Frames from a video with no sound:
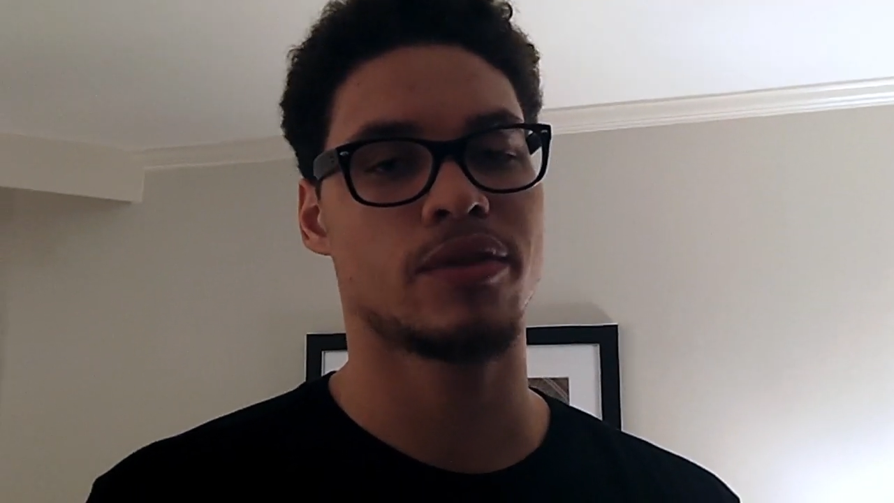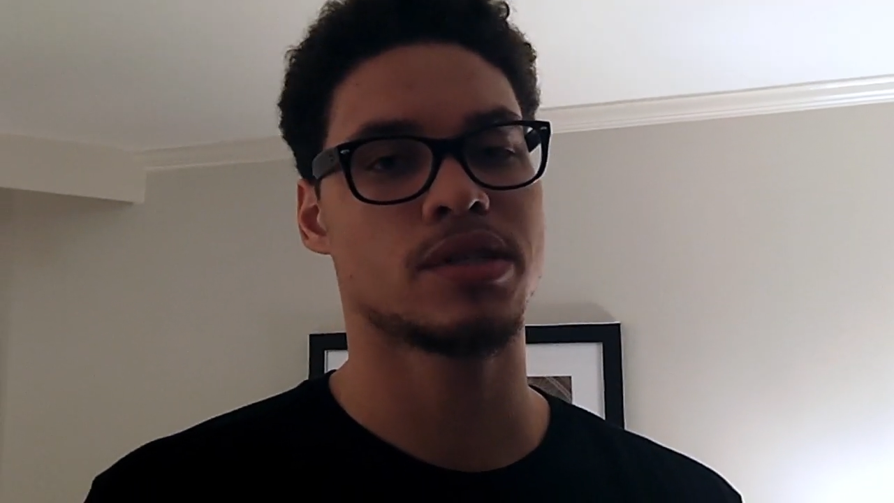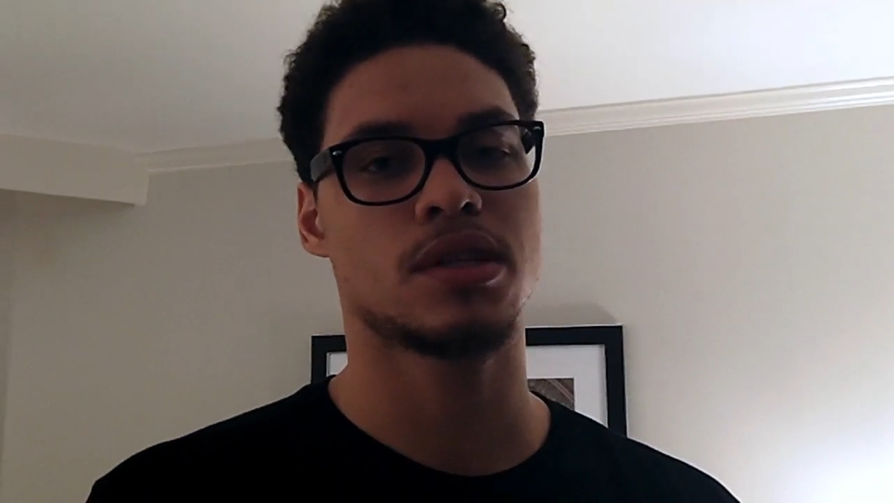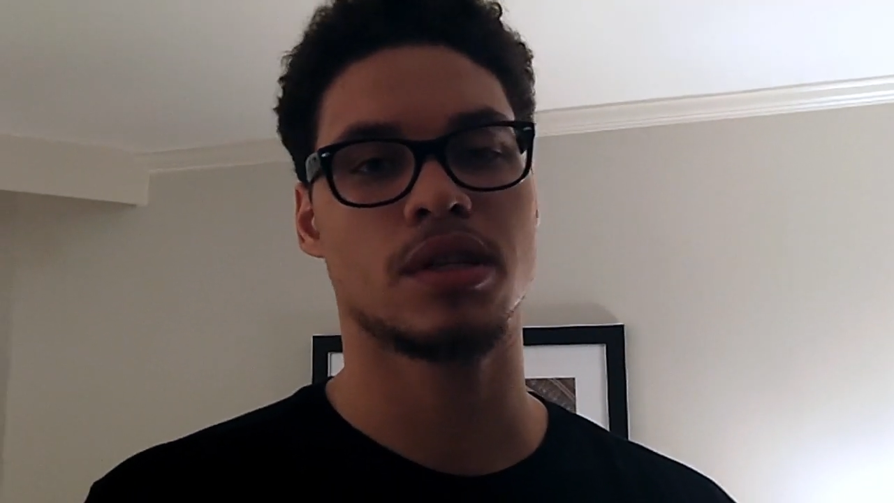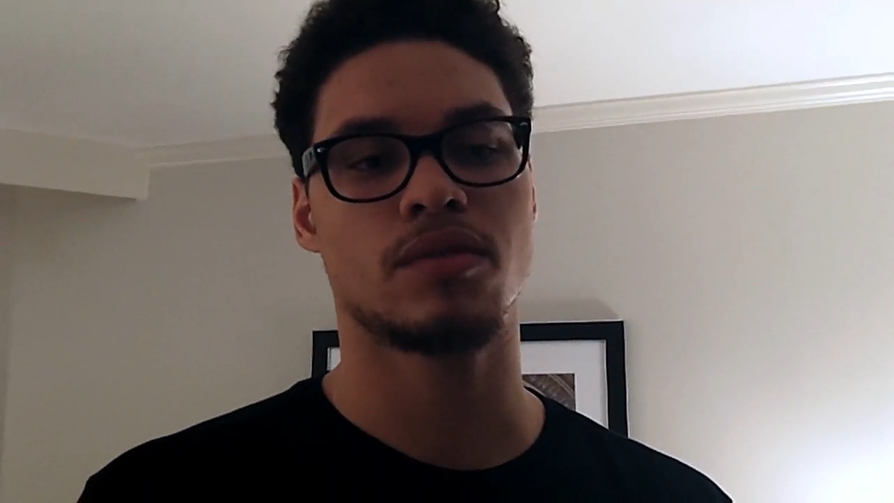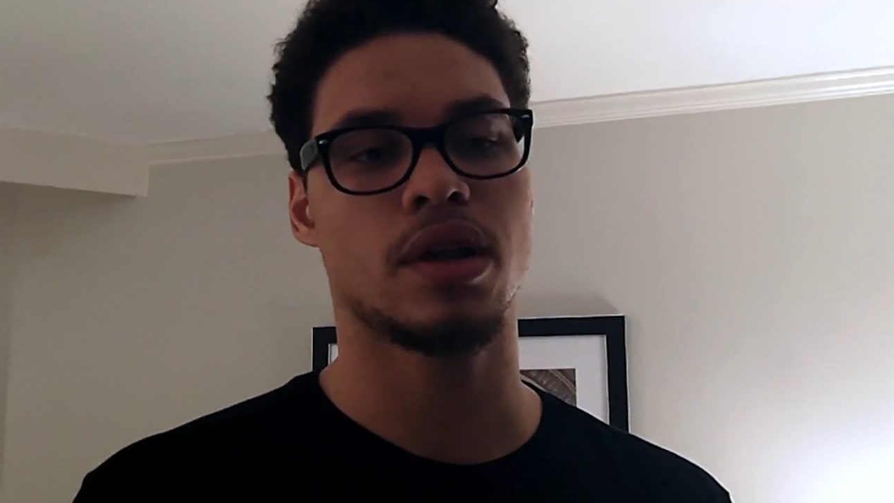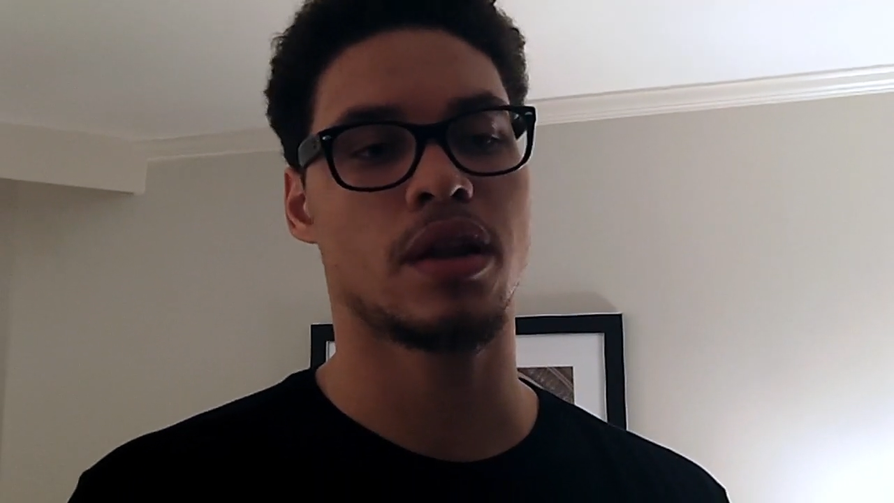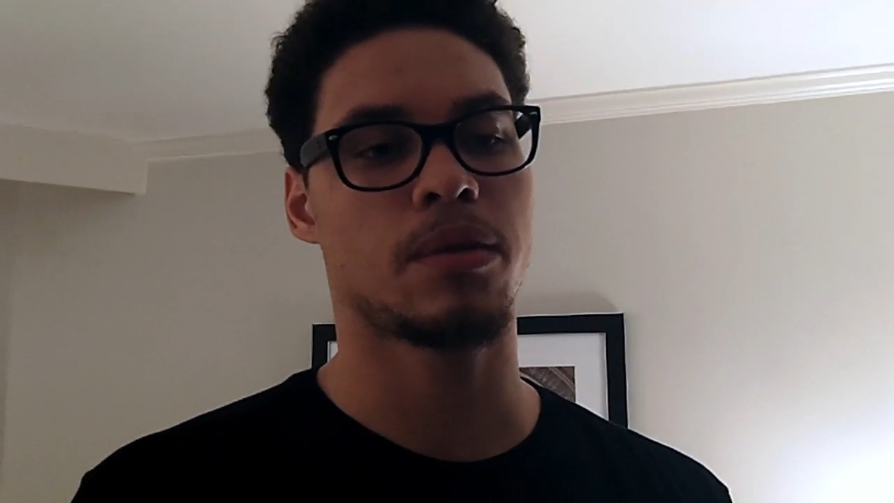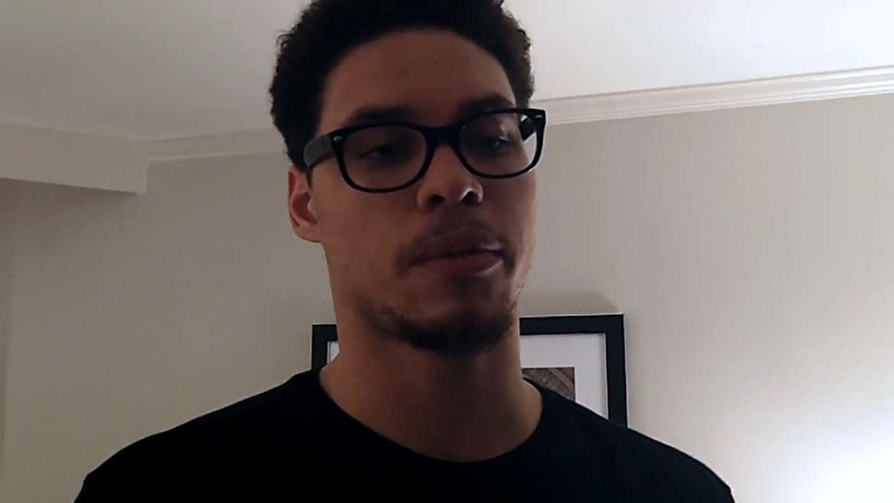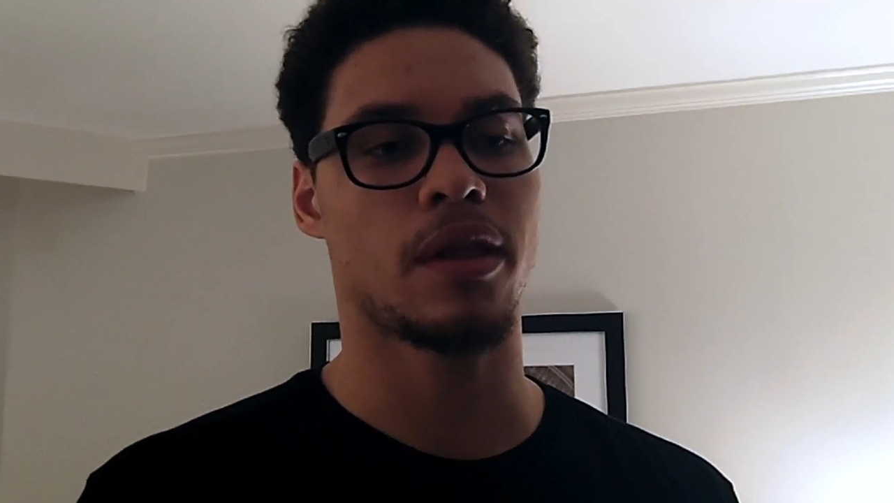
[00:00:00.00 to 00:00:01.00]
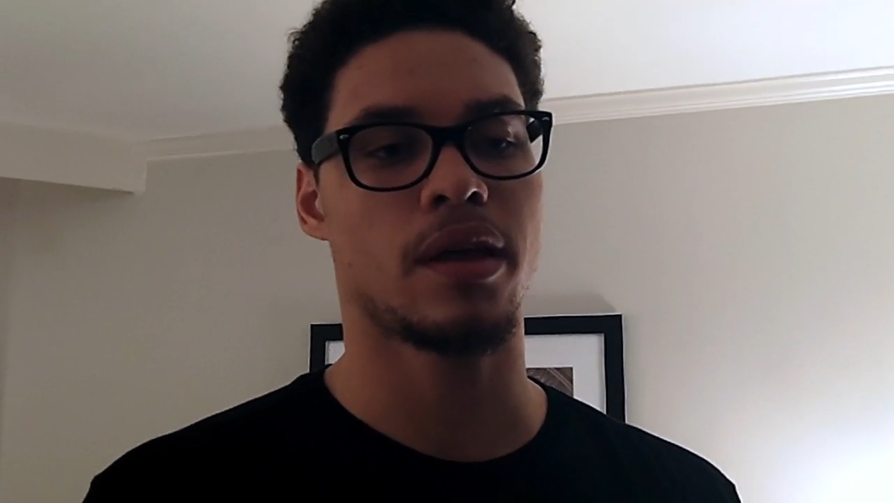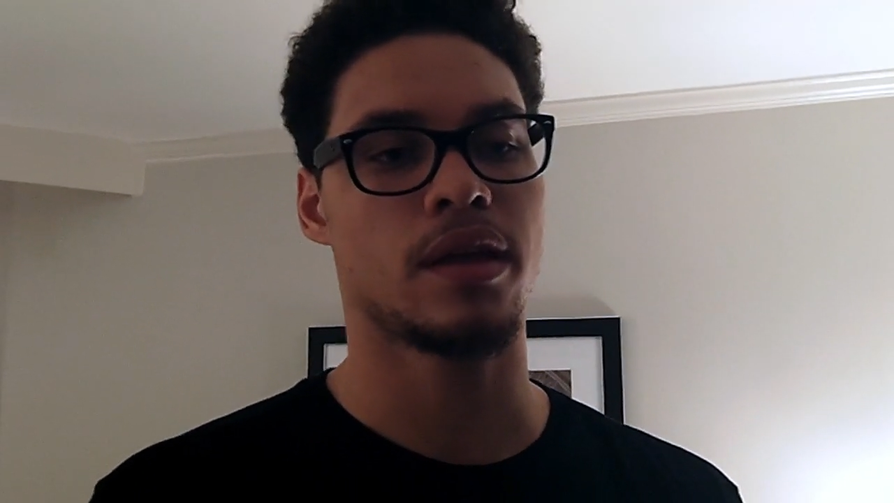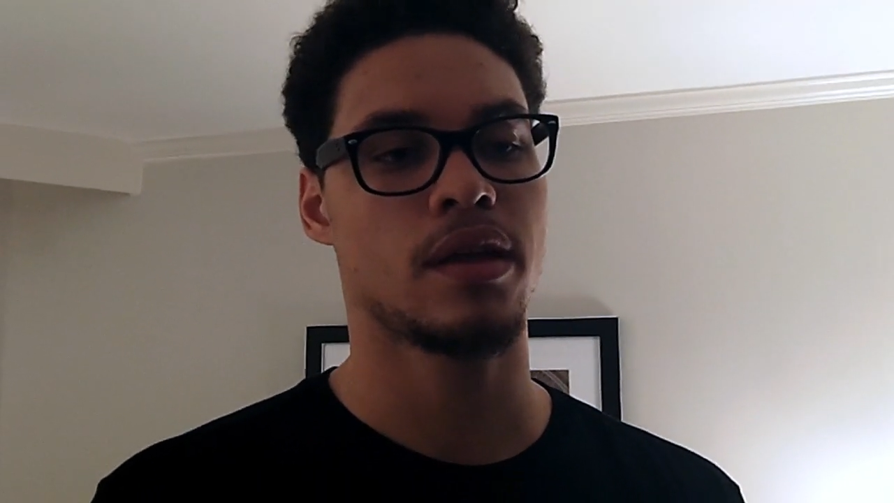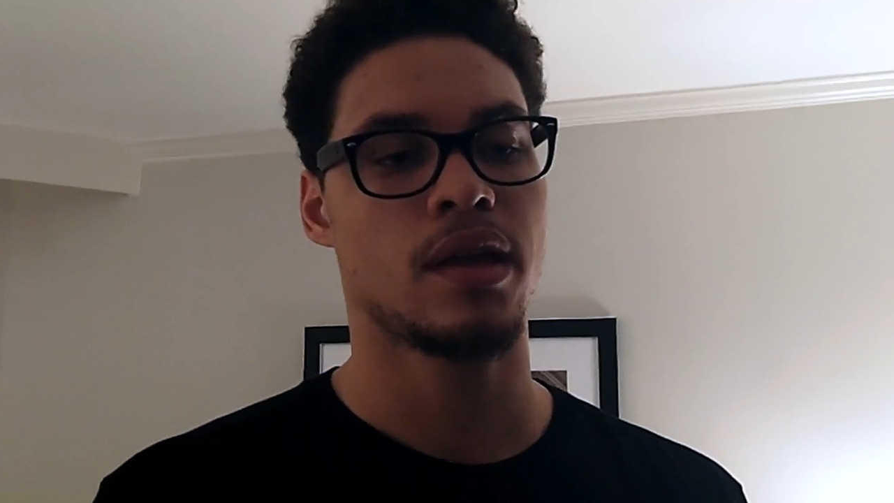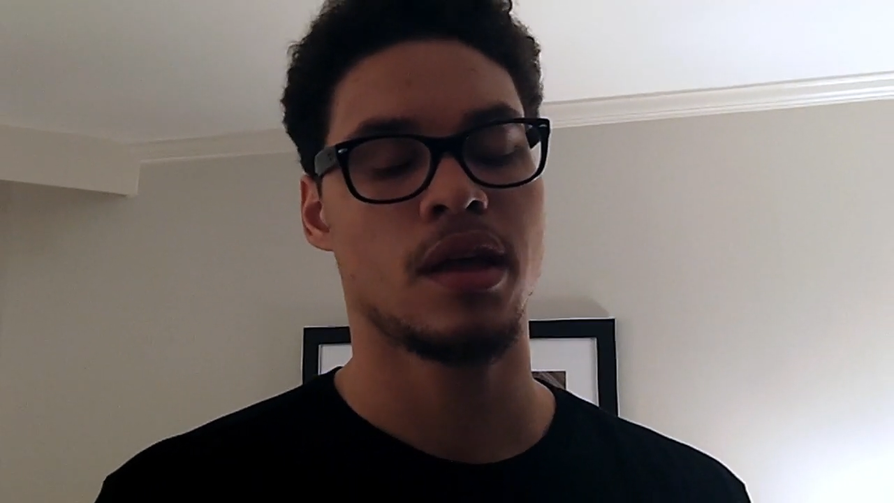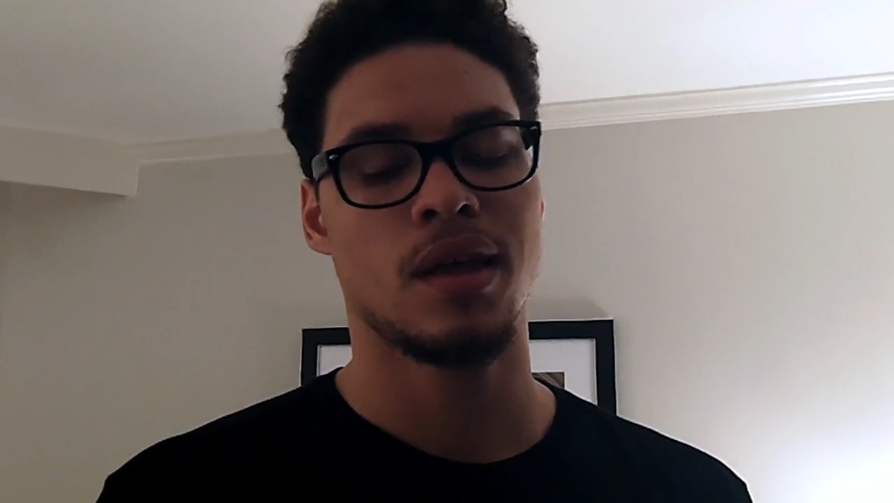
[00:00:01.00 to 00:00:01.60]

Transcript: physically ready to play,